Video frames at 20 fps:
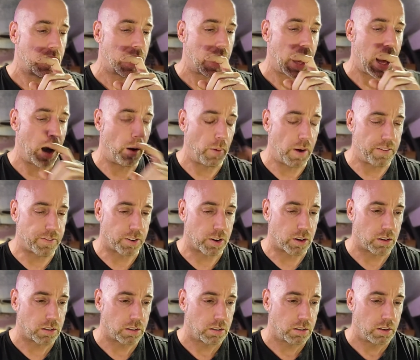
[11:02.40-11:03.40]

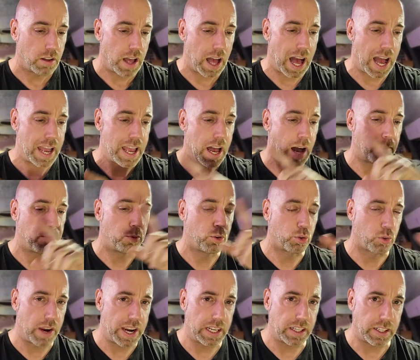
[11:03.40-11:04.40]
However, I
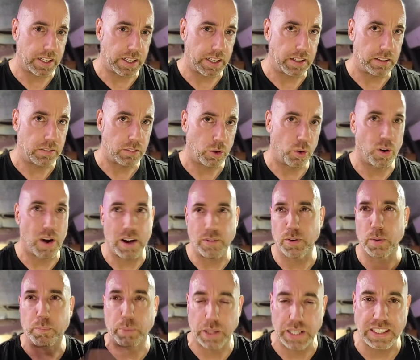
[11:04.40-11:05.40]
upgraded it, or I
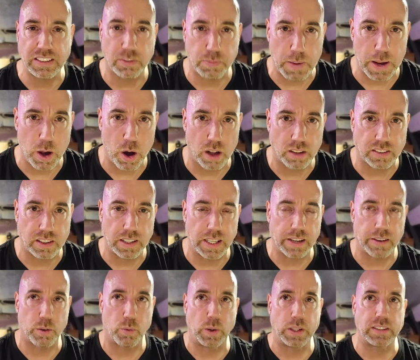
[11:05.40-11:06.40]
replaced my
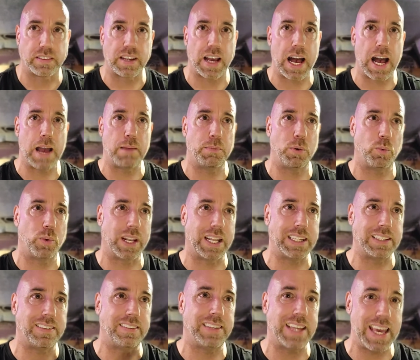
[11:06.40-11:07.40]
alternator at one time, and when I
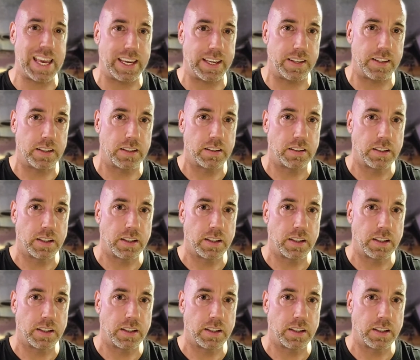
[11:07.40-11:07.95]
did,